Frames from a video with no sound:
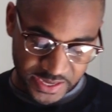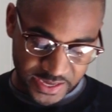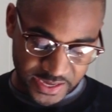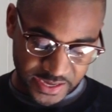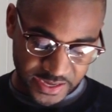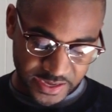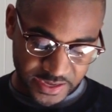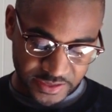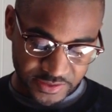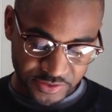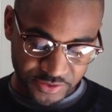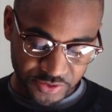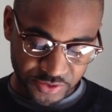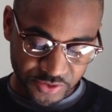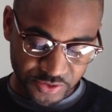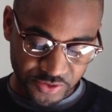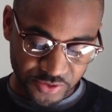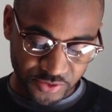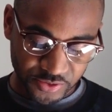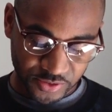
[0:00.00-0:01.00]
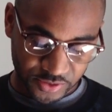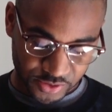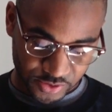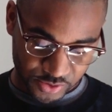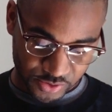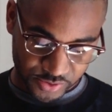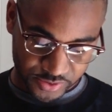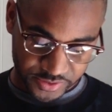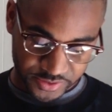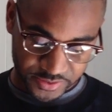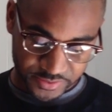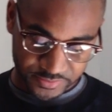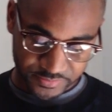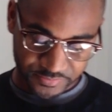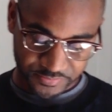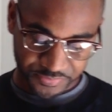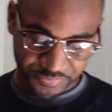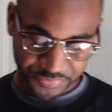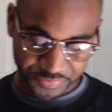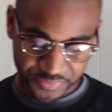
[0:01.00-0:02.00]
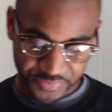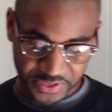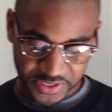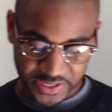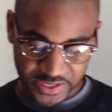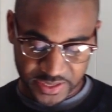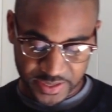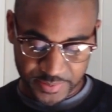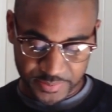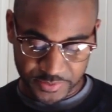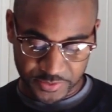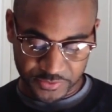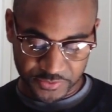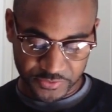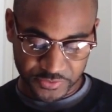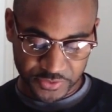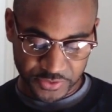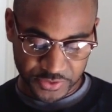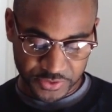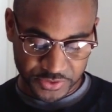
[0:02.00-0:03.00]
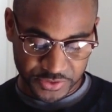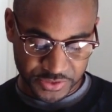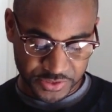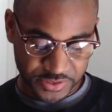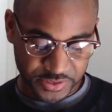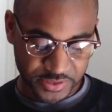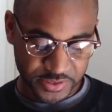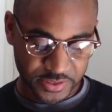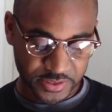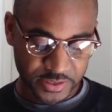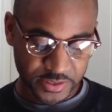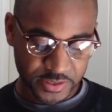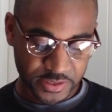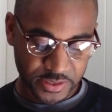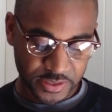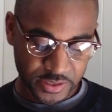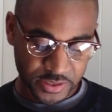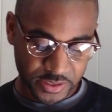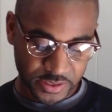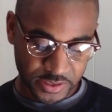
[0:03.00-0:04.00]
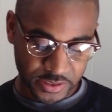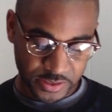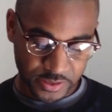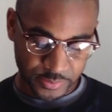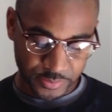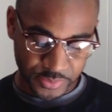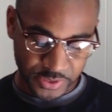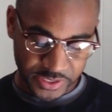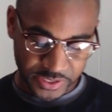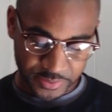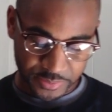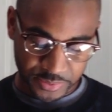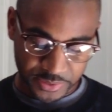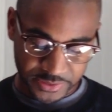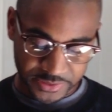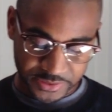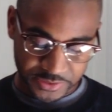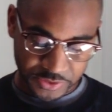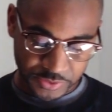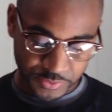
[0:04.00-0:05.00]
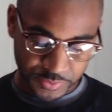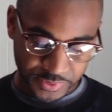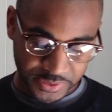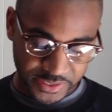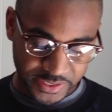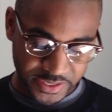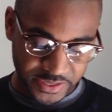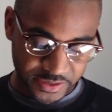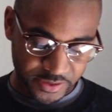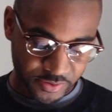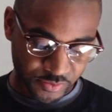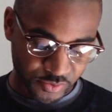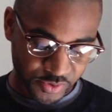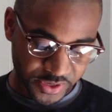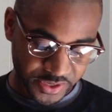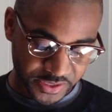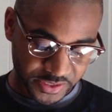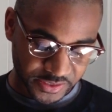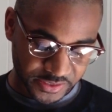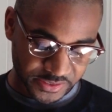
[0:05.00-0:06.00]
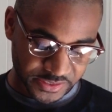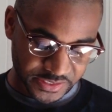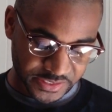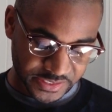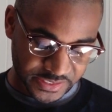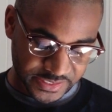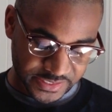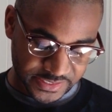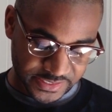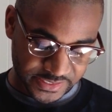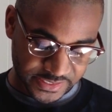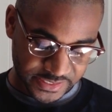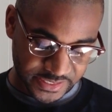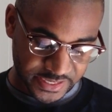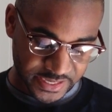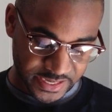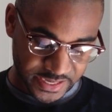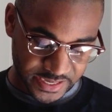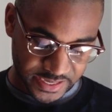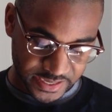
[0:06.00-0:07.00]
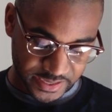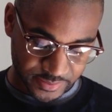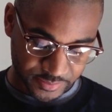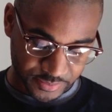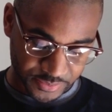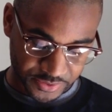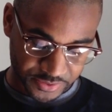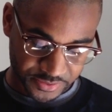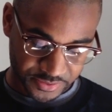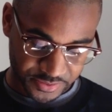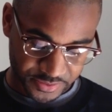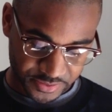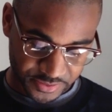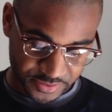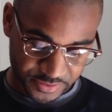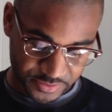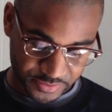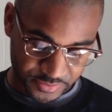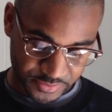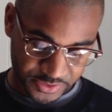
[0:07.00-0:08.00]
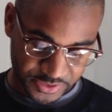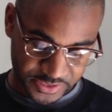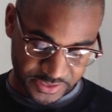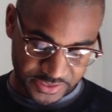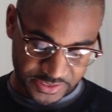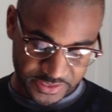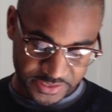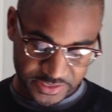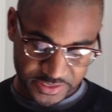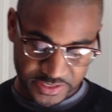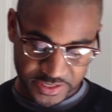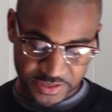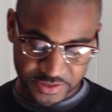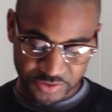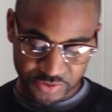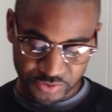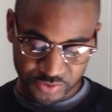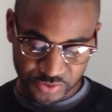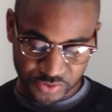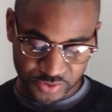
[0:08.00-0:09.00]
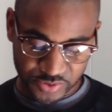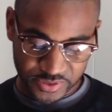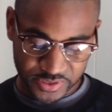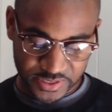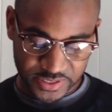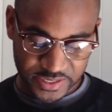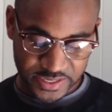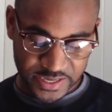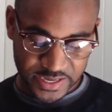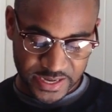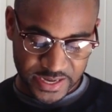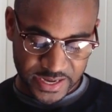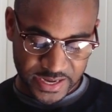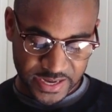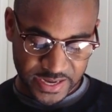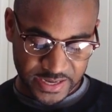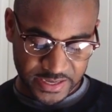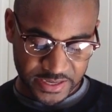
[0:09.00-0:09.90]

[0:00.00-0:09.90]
And Earl Lloyd became the first black player to play in a regular season game, because the schedule had